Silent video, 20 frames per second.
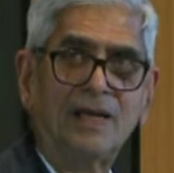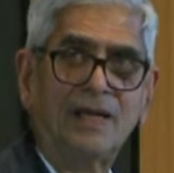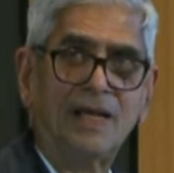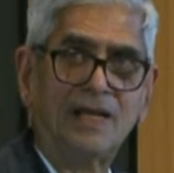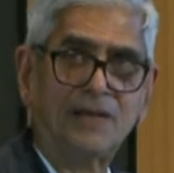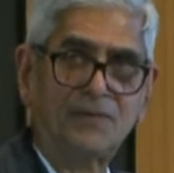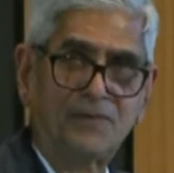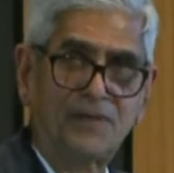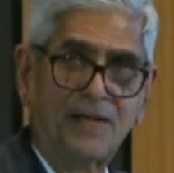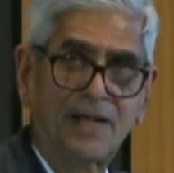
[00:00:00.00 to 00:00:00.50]

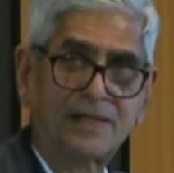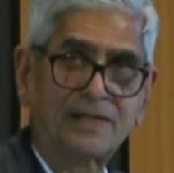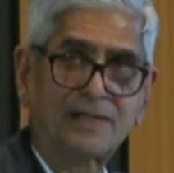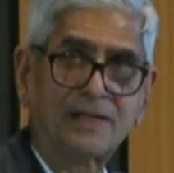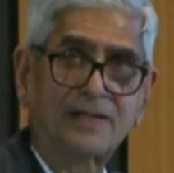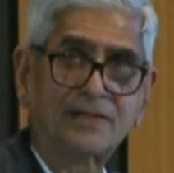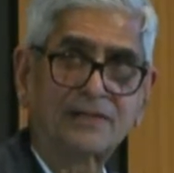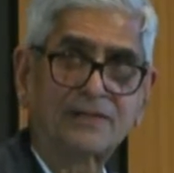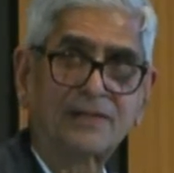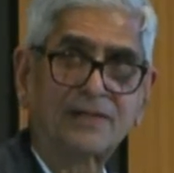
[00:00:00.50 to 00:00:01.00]
And if he
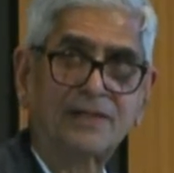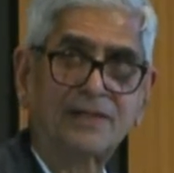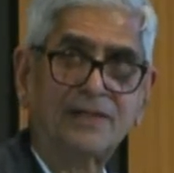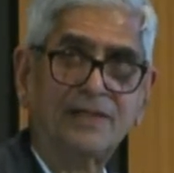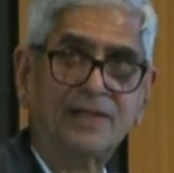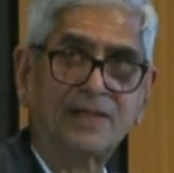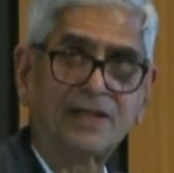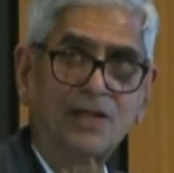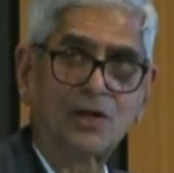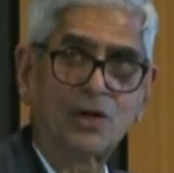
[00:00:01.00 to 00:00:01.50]
enters,
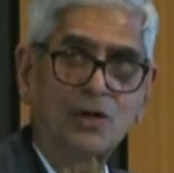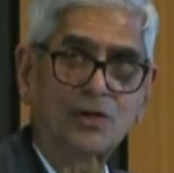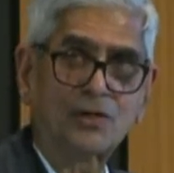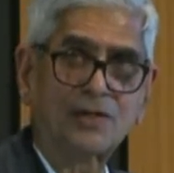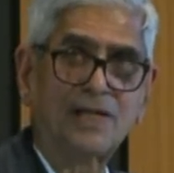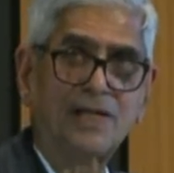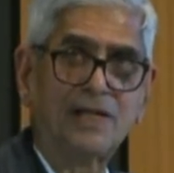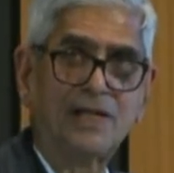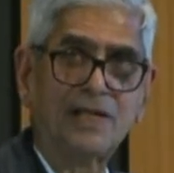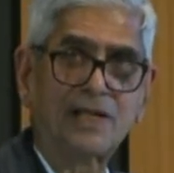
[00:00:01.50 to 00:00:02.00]
he cannot
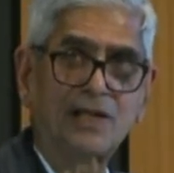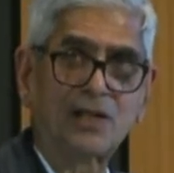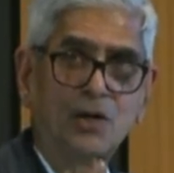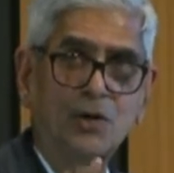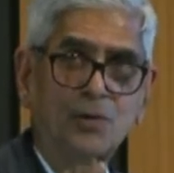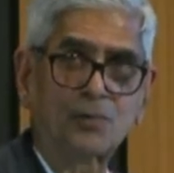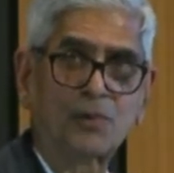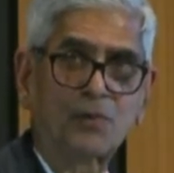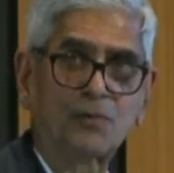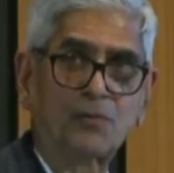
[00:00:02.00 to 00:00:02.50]
kneel, he
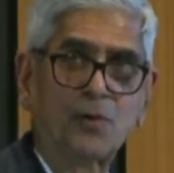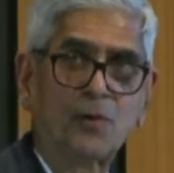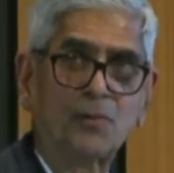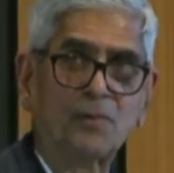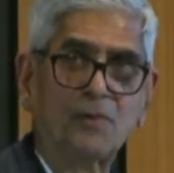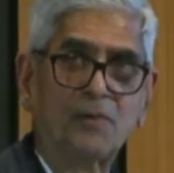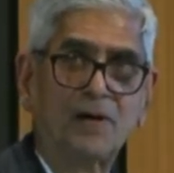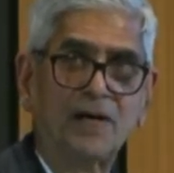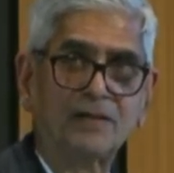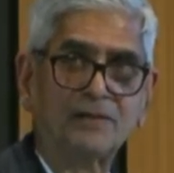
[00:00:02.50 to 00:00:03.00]
cannot perform
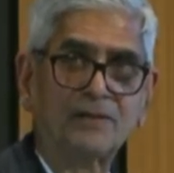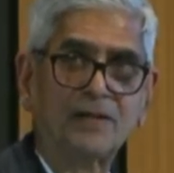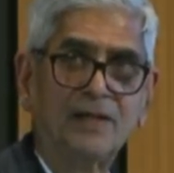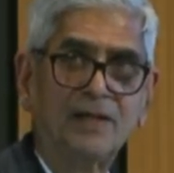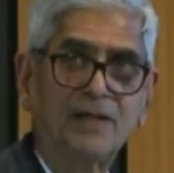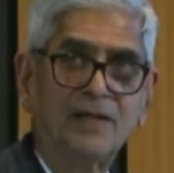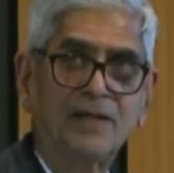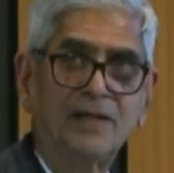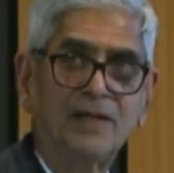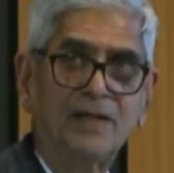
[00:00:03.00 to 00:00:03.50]
namaz.
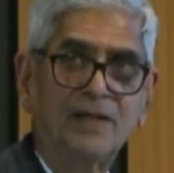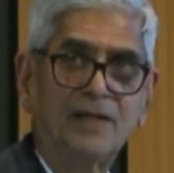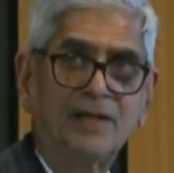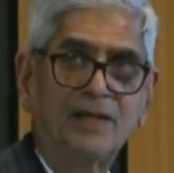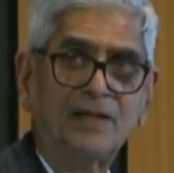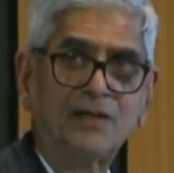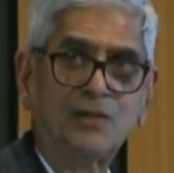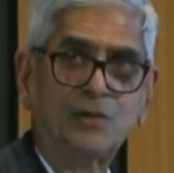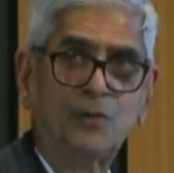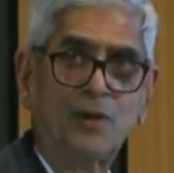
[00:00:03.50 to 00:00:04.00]

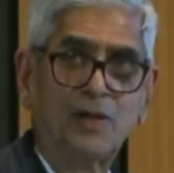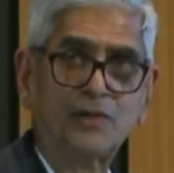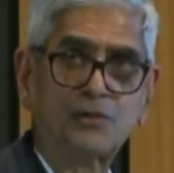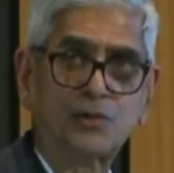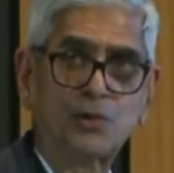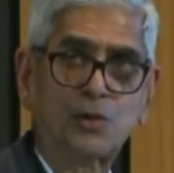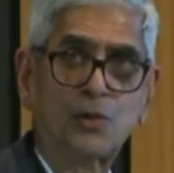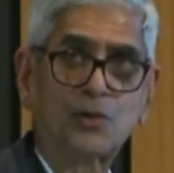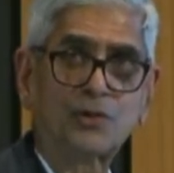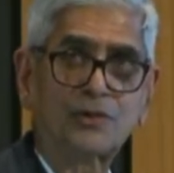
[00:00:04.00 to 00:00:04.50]
You
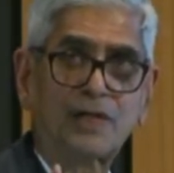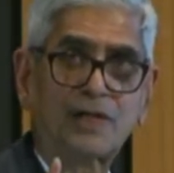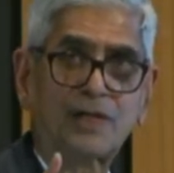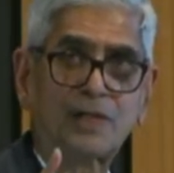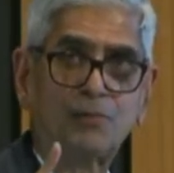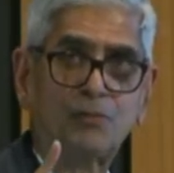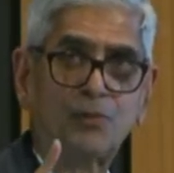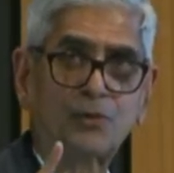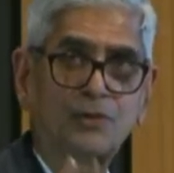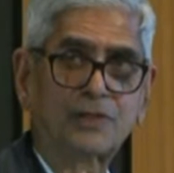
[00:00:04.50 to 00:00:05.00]
ensured that a
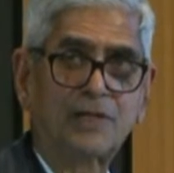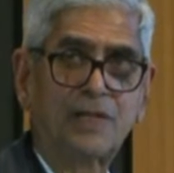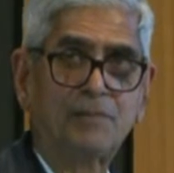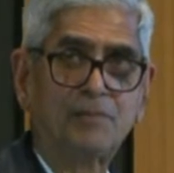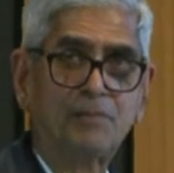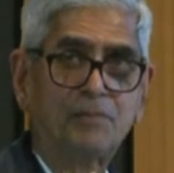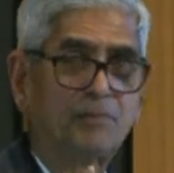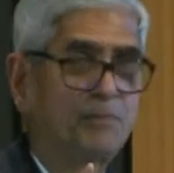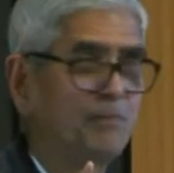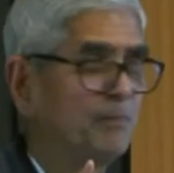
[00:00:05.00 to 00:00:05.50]

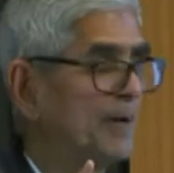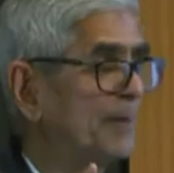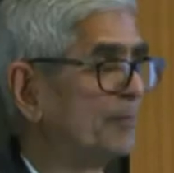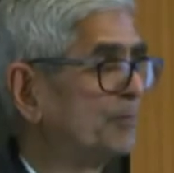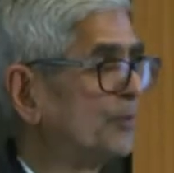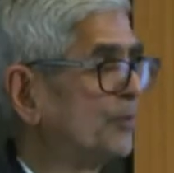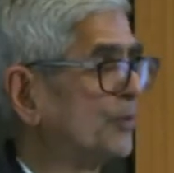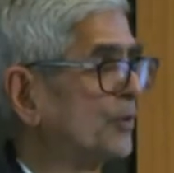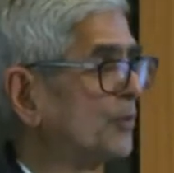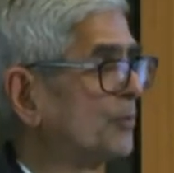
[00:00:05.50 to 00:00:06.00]
Muslim
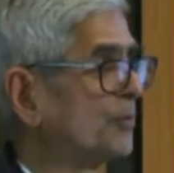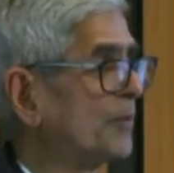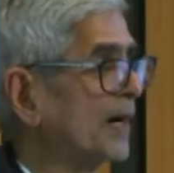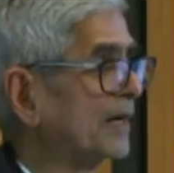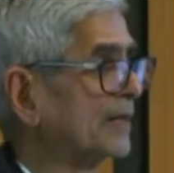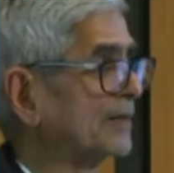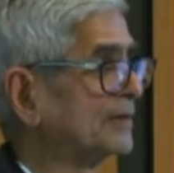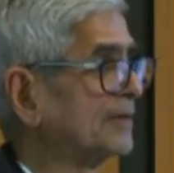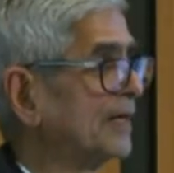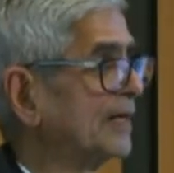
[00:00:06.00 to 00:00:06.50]
amputee of
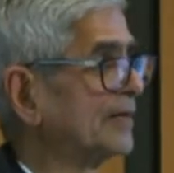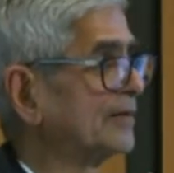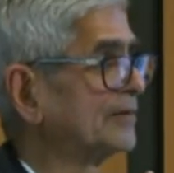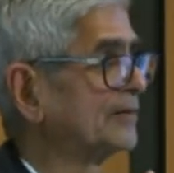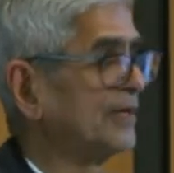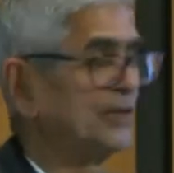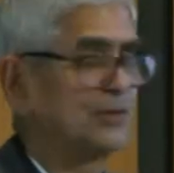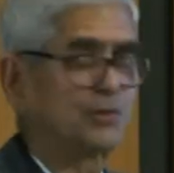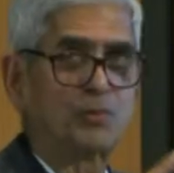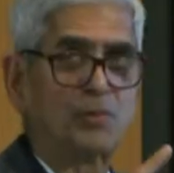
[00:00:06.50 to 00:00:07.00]
Pakistan has
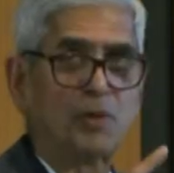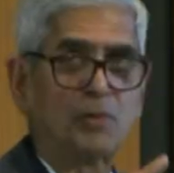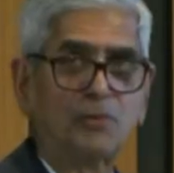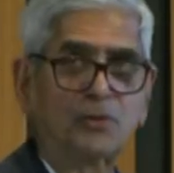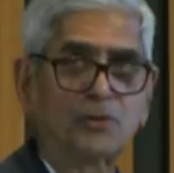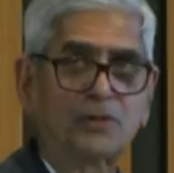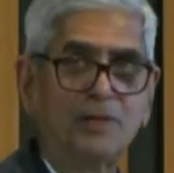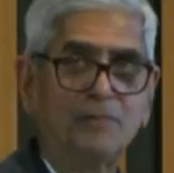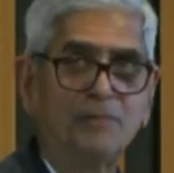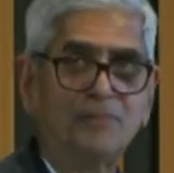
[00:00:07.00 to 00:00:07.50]
ceased to be
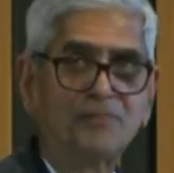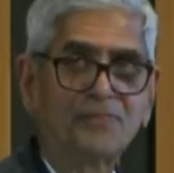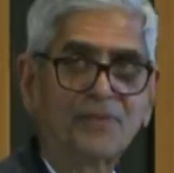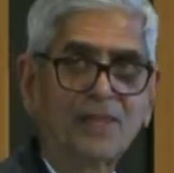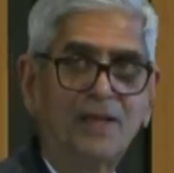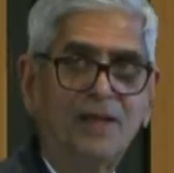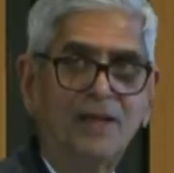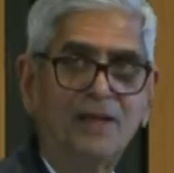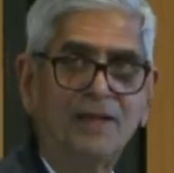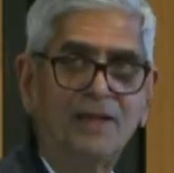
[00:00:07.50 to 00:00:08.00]
Muslim.
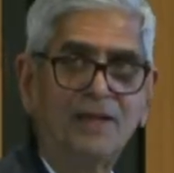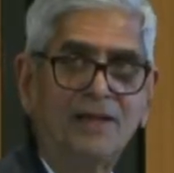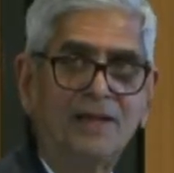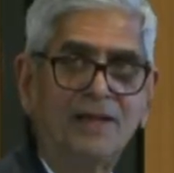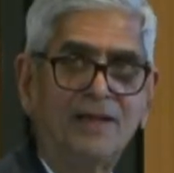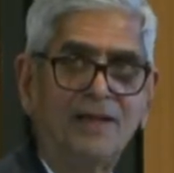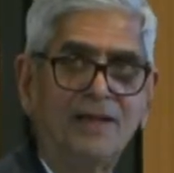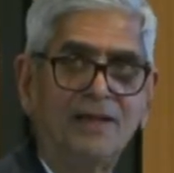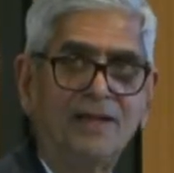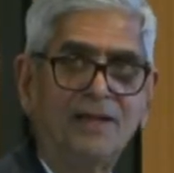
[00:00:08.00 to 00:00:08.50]

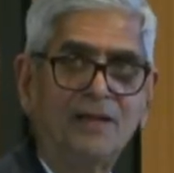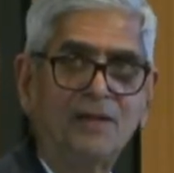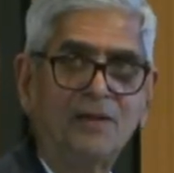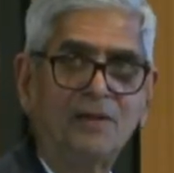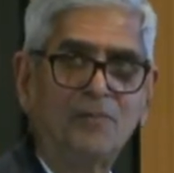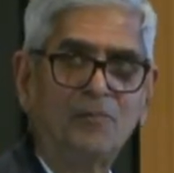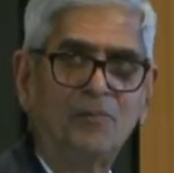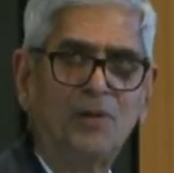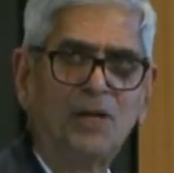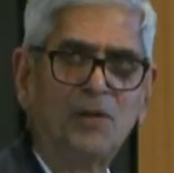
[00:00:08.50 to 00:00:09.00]

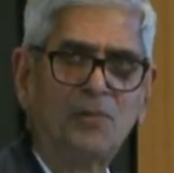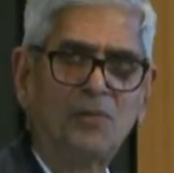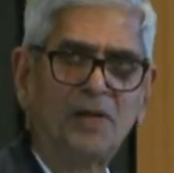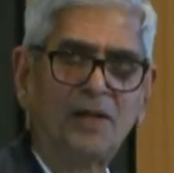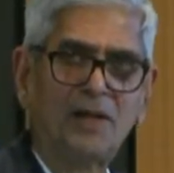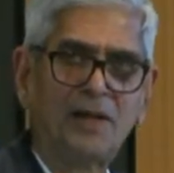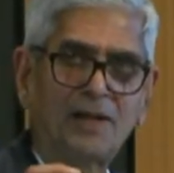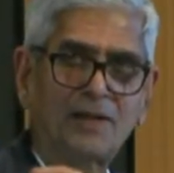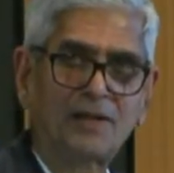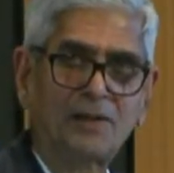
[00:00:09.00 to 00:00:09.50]
Believe me,
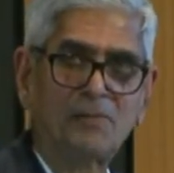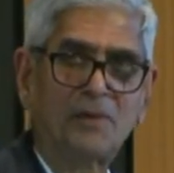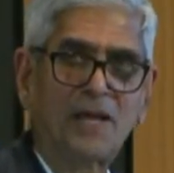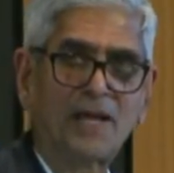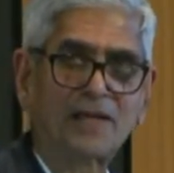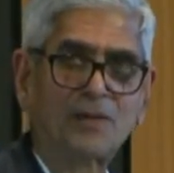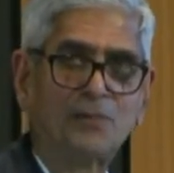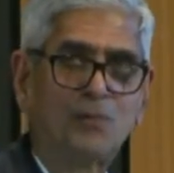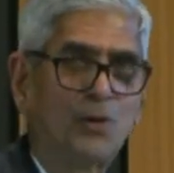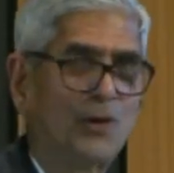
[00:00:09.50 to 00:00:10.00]
hit him
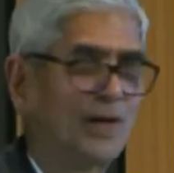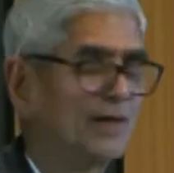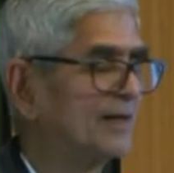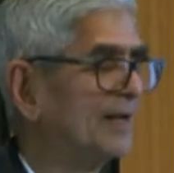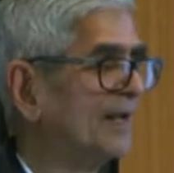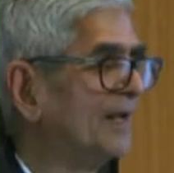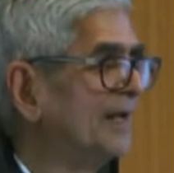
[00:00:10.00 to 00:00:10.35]
like a bullet.